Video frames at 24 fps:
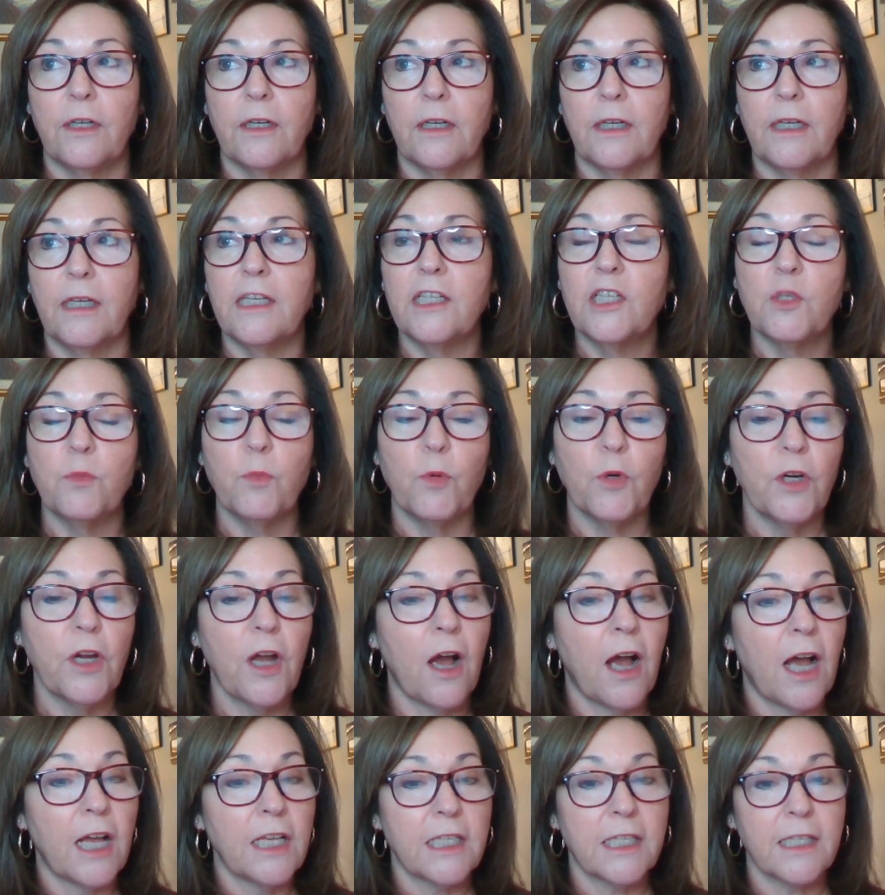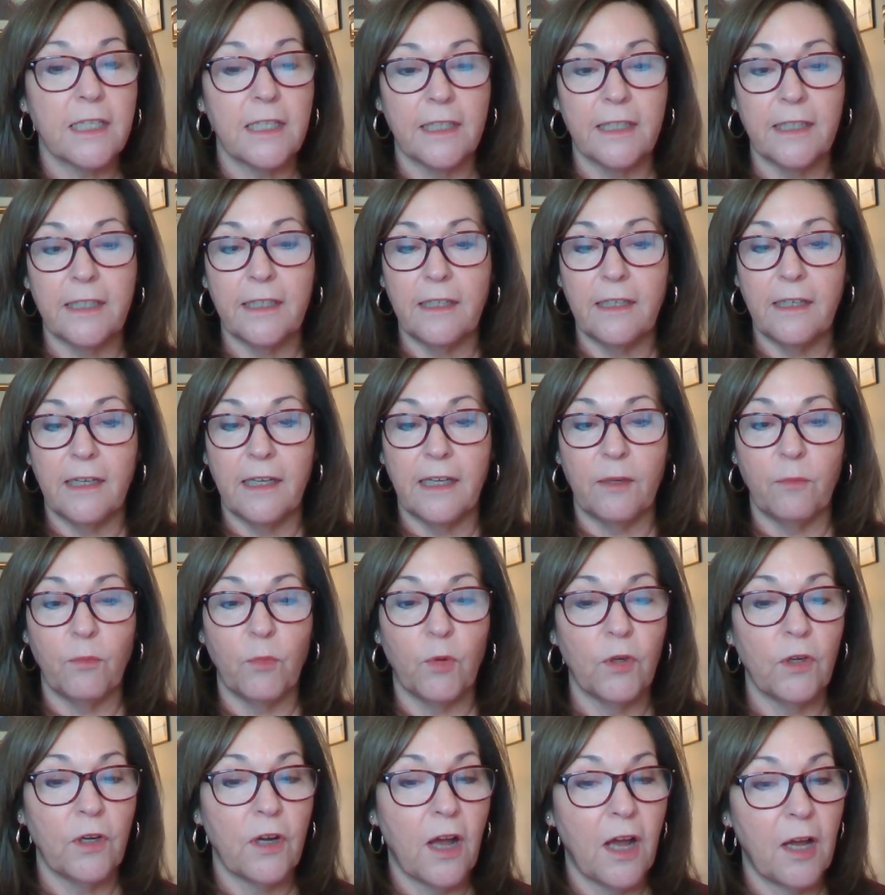it's more costly and
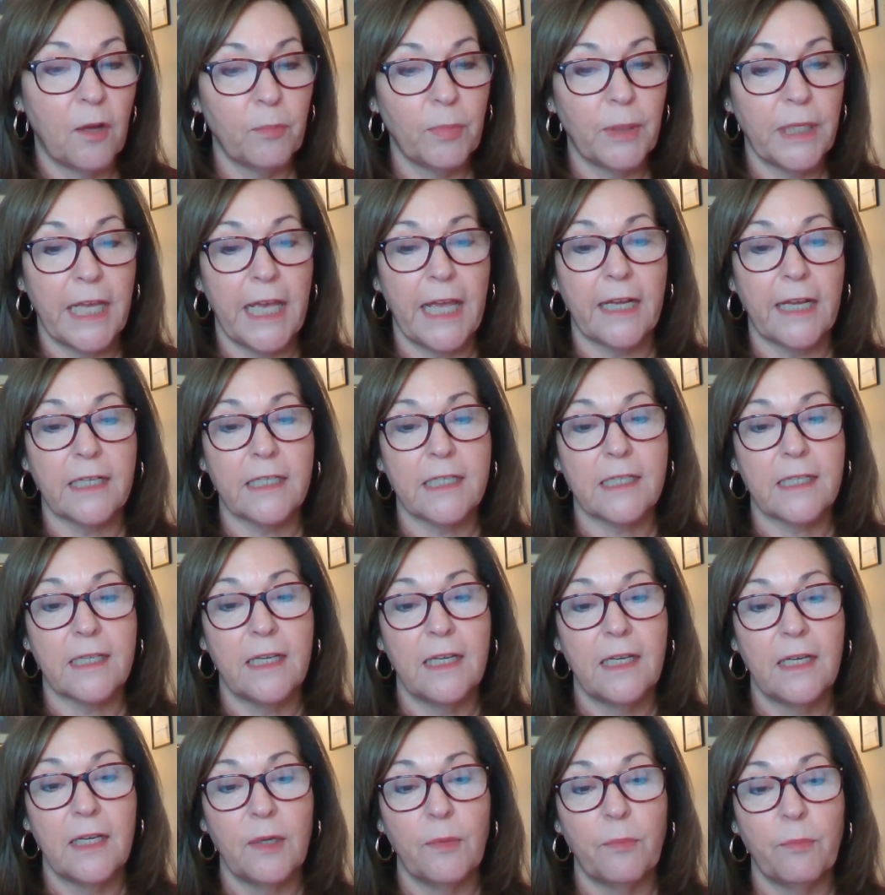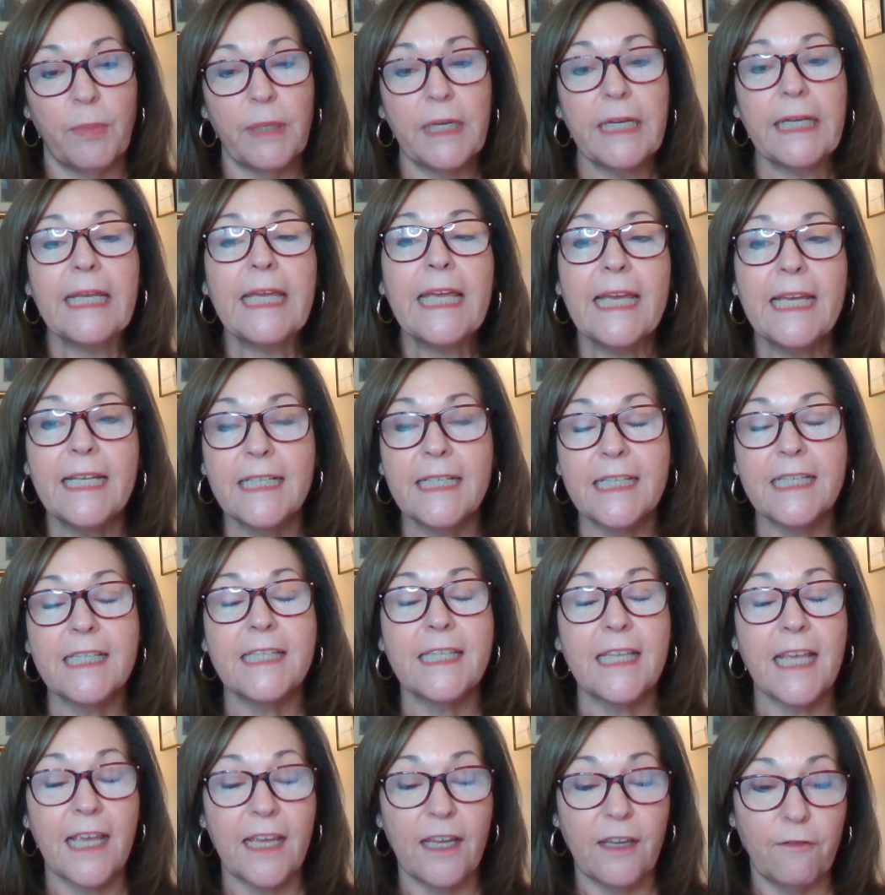more complex, but it can
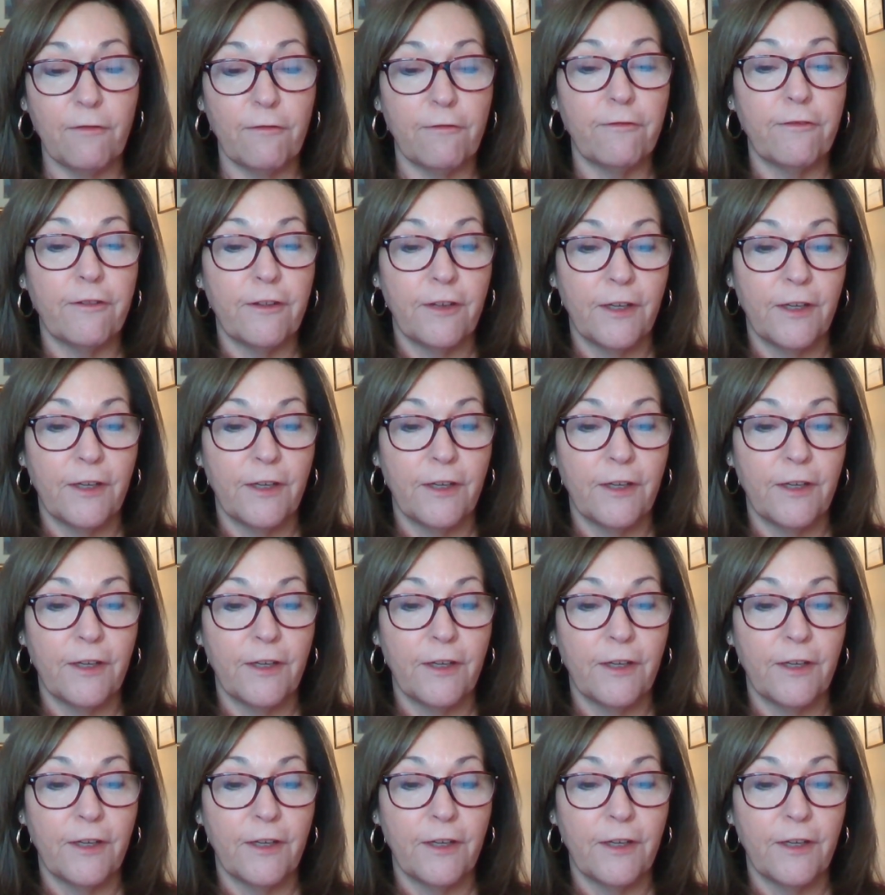save